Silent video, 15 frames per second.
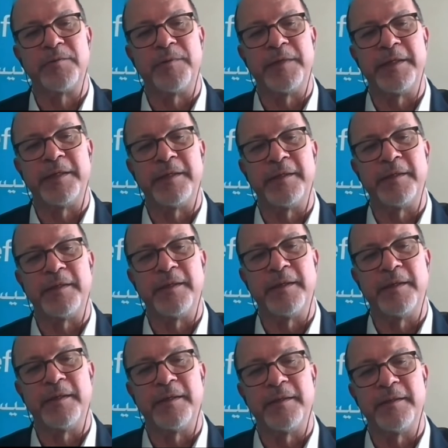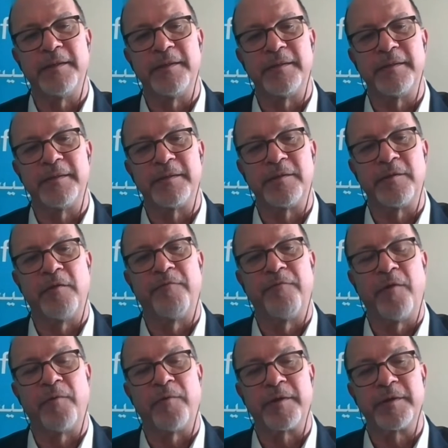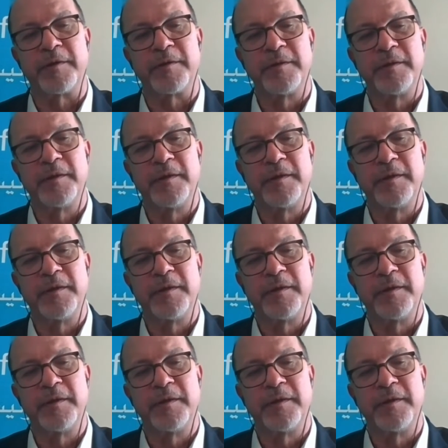do we go forward?